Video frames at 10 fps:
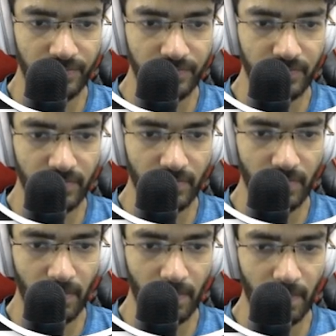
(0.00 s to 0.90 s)

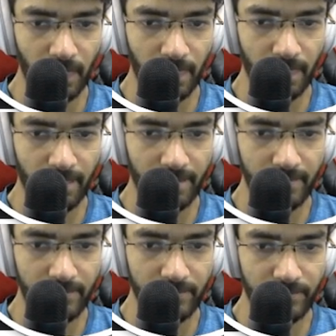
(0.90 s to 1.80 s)

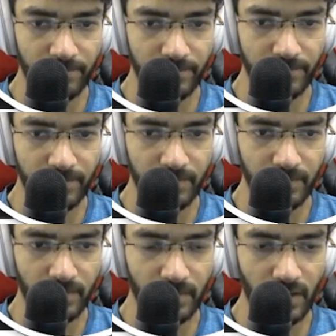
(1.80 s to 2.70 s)

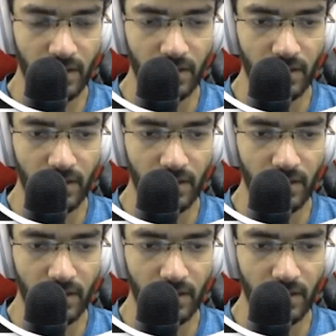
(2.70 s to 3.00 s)
No one is speaking in this clip.